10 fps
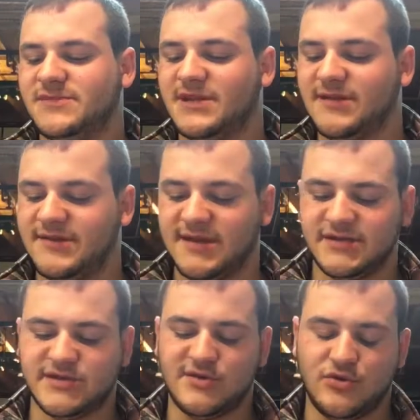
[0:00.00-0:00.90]
didn't
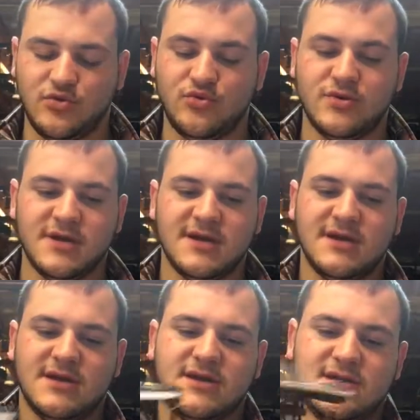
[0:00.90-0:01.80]
think to
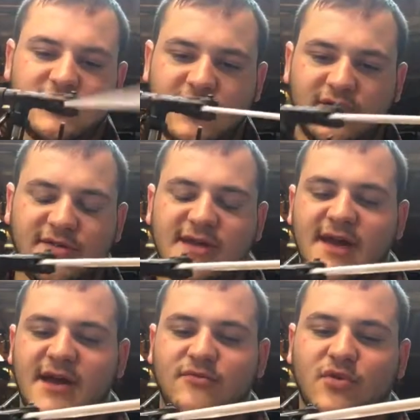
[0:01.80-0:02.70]
turn the
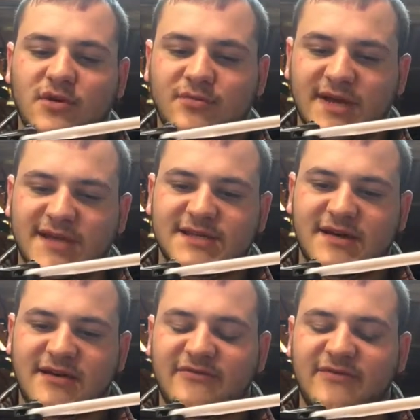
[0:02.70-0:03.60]
rotor blades
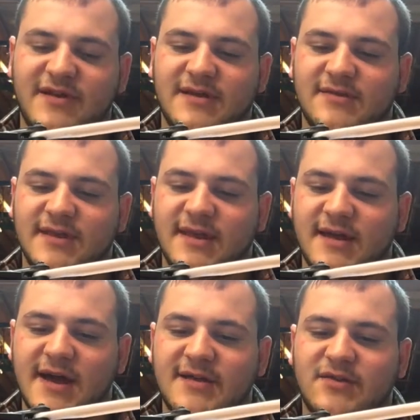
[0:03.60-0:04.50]
off in the
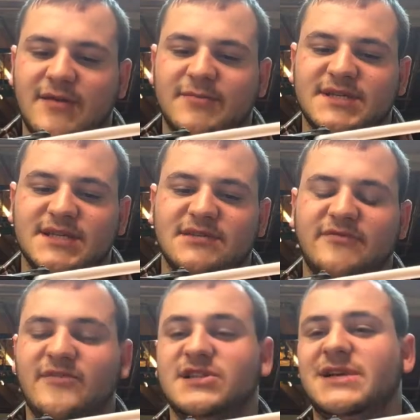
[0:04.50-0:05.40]
idle up position. The
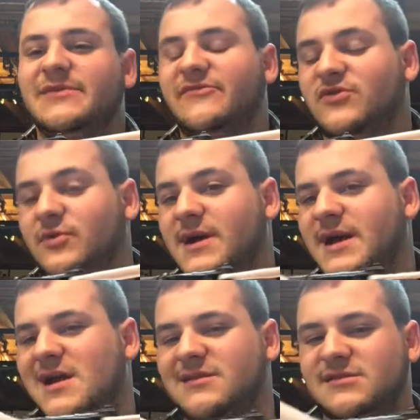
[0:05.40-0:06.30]
first time I flew it, I
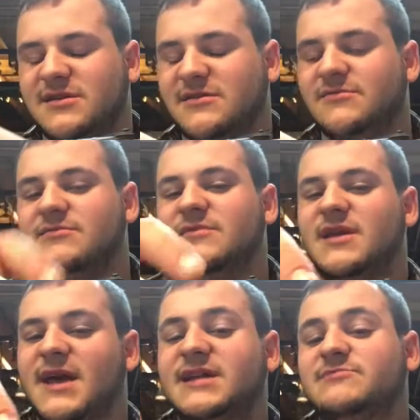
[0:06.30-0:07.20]
had it in
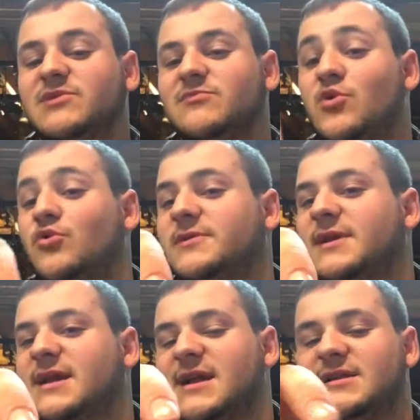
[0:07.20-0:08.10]
expert mode,
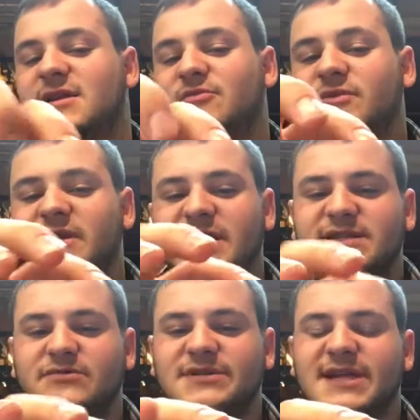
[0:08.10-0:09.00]
and I did not realize
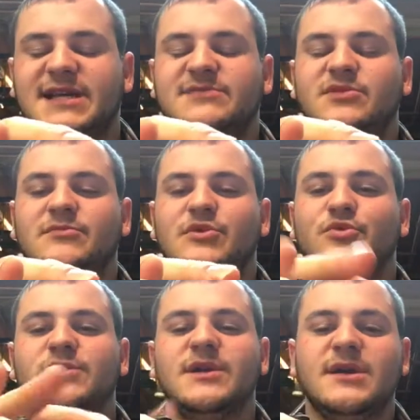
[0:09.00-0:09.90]
it was in expert
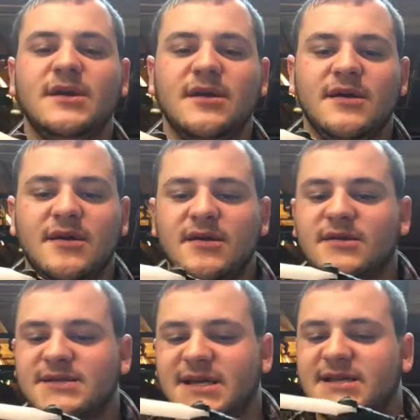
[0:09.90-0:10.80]
mode.
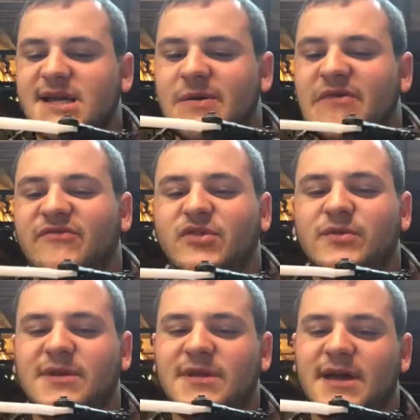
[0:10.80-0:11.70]
Second time I flew
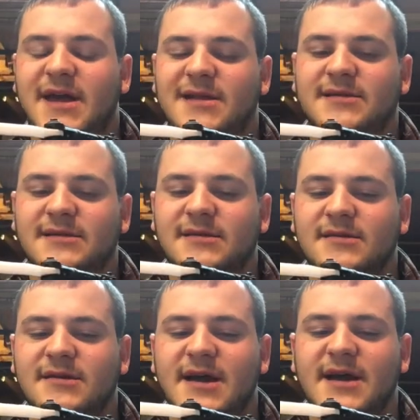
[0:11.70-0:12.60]
it, I had it
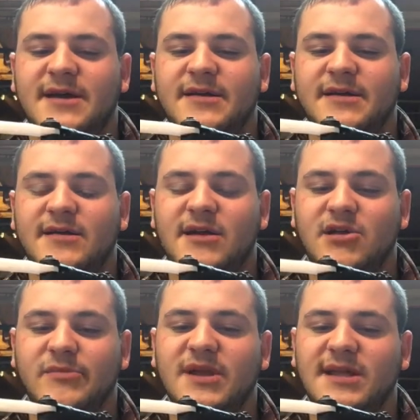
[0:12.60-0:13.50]
in
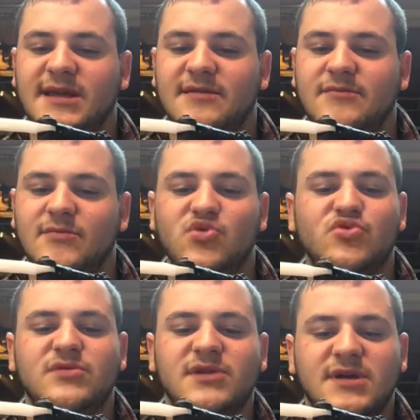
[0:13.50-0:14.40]
intermediate mode.